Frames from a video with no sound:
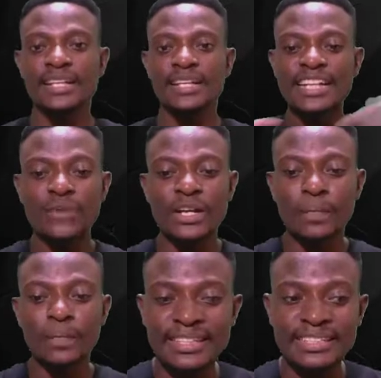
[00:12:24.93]
That is why the
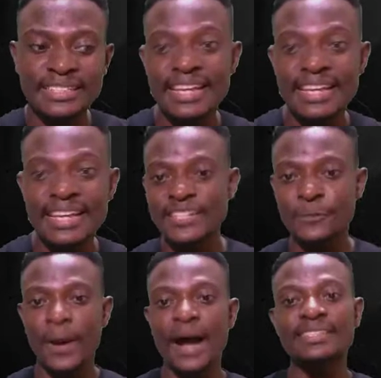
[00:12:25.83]
passage says in
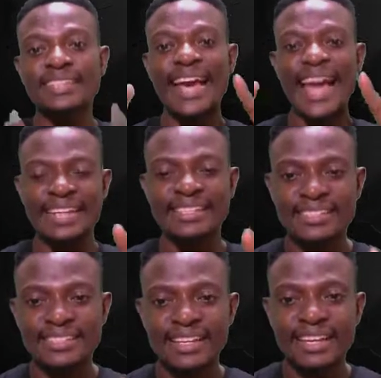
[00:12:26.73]
this part,
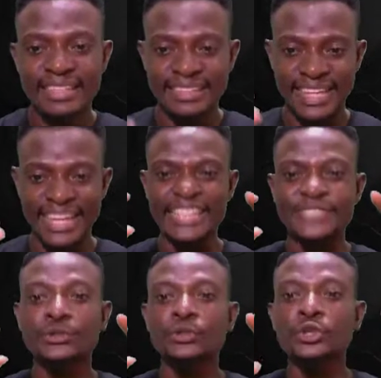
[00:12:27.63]
hence the
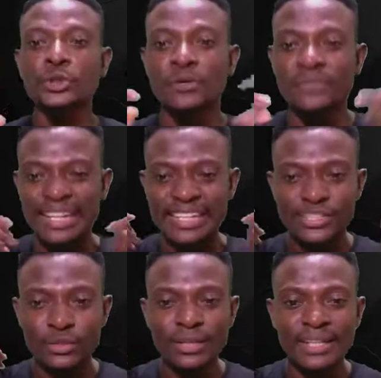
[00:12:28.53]
introduction of
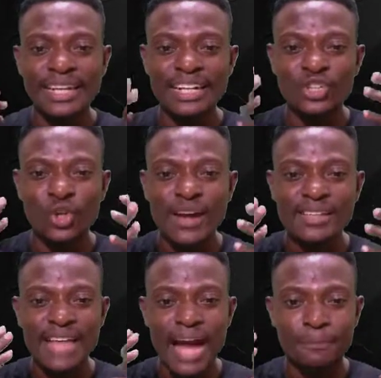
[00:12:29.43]
insulated
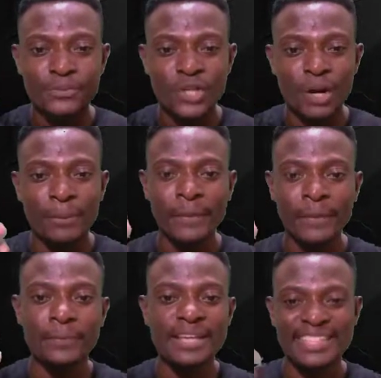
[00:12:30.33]
noise absorbing
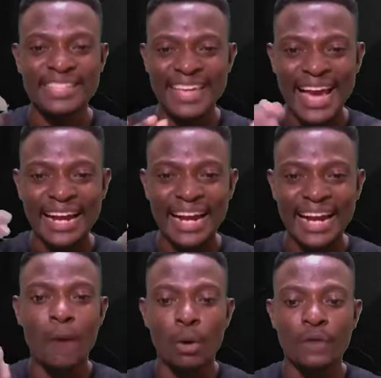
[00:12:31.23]
plastic
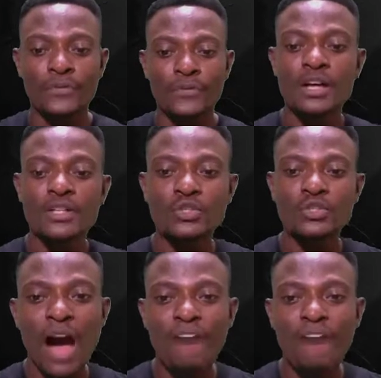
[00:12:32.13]
camouflage to